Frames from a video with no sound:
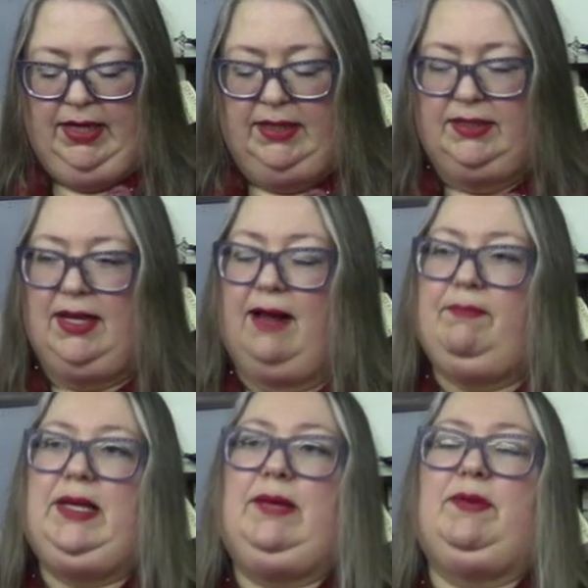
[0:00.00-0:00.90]

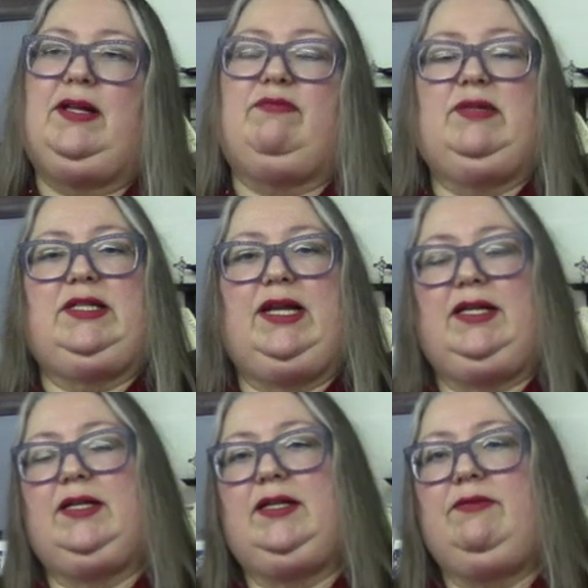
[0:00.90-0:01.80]
Some people have
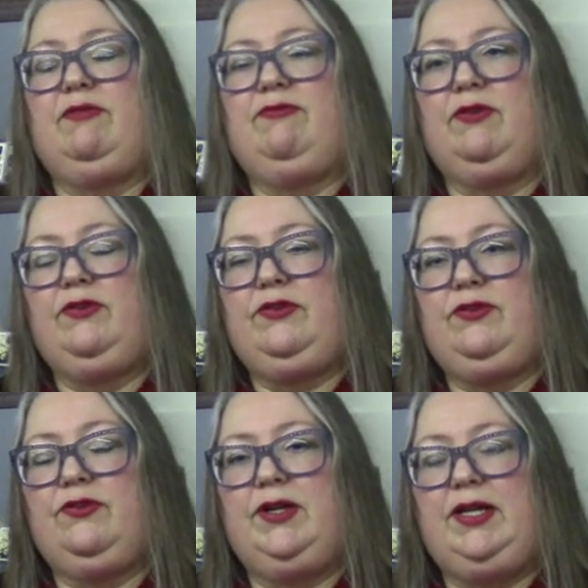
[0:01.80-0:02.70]
mistakenly referred to
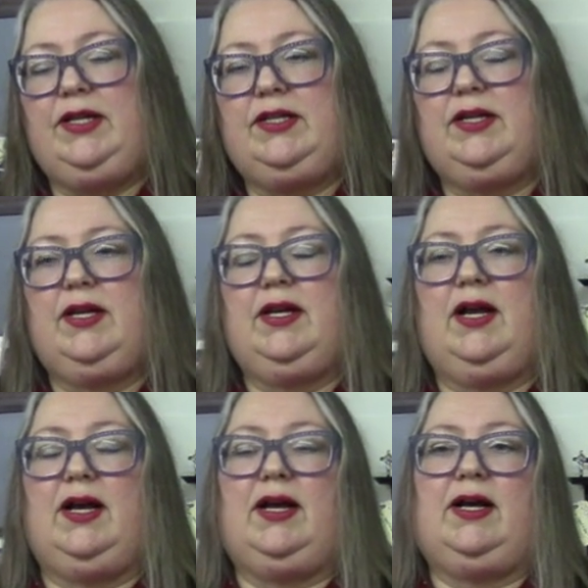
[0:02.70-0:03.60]
treaties,
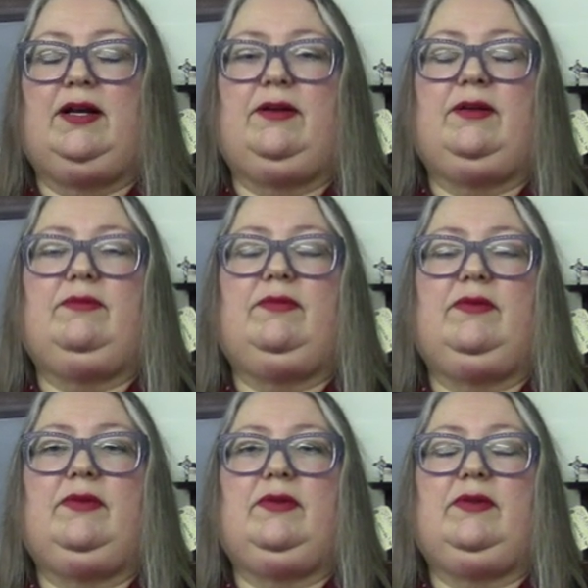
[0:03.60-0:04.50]

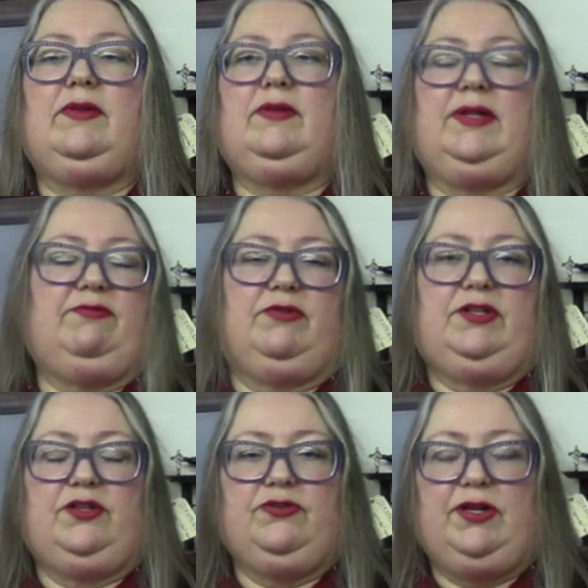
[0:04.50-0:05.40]
like for
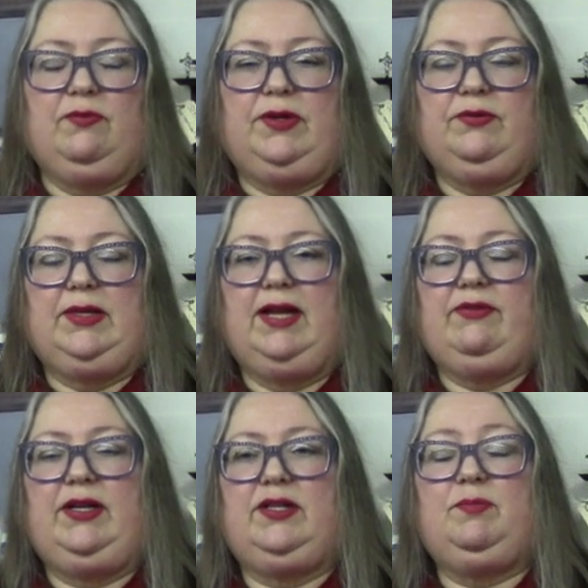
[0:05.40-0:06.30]
instance, treaties 1 to
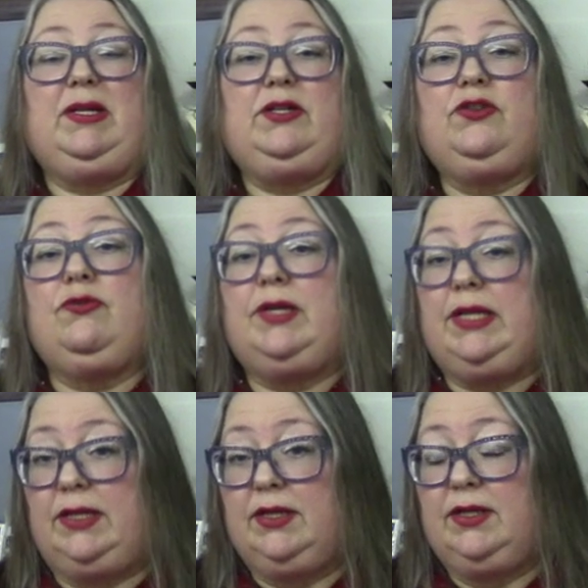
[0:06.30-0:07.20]
11, as peace
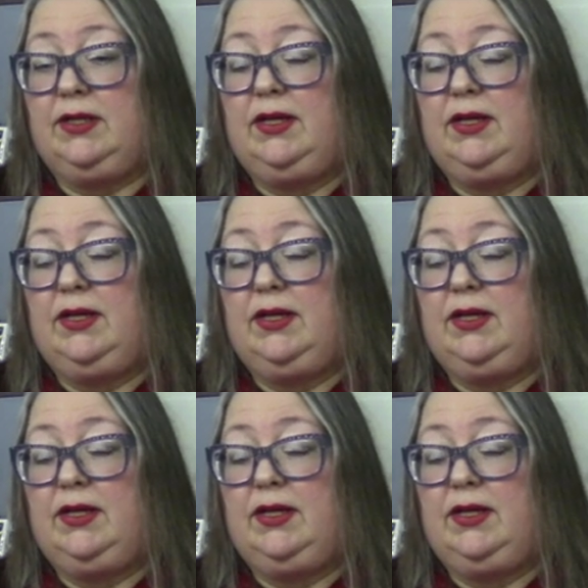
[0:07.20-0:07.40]
treaties.